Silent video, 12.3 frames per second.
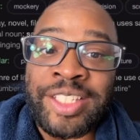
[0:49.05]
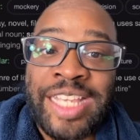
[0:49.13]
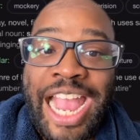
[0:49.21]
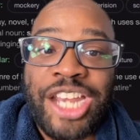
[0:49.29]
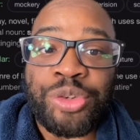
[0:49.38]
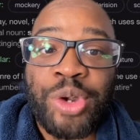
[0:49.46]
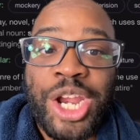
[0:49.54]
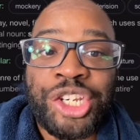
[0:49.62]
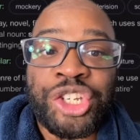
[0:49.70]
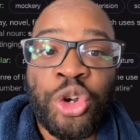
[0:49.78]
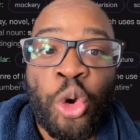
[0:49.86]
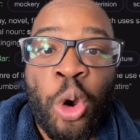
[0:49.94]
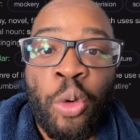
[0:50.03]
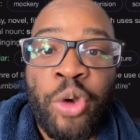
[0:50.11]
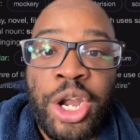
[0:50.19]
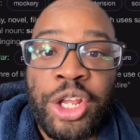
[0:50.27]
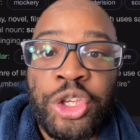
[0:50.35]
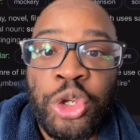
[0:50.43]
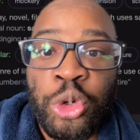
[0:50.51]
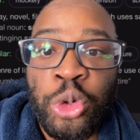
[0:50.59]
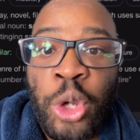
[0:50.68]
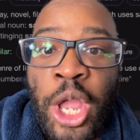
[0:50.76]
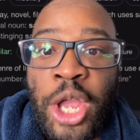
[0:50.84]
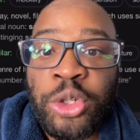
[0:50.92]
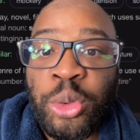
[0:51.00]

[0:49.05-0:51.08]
exaggeration, or ridicule